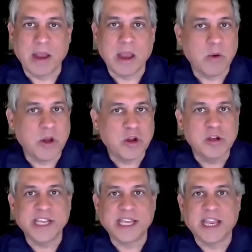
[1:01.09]
Now, when you're
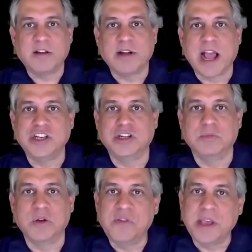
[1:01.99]
using an international
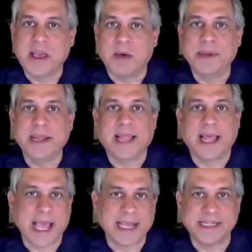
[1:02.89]
moving company like
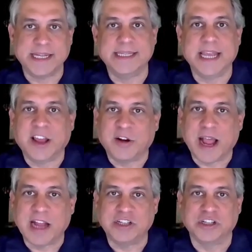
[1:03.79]
SDC
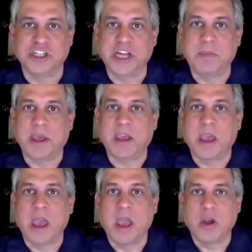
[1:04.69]
International Shipping,
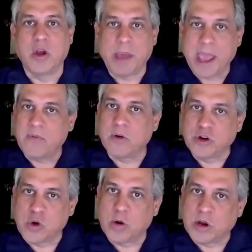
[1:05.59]
you're paying for
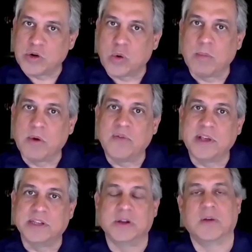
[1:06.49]
door to door
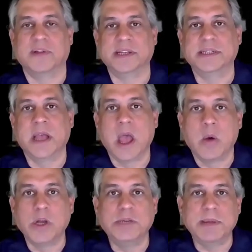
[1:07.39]
moving service,
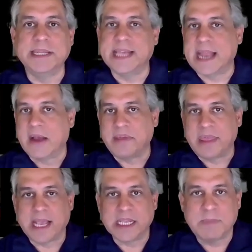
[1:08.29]
which means that
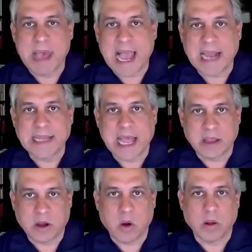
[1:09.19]
everything is packed at
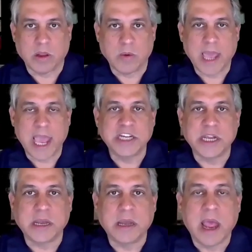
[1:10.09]
the current
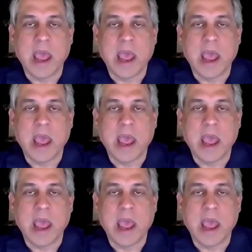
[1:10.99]
location,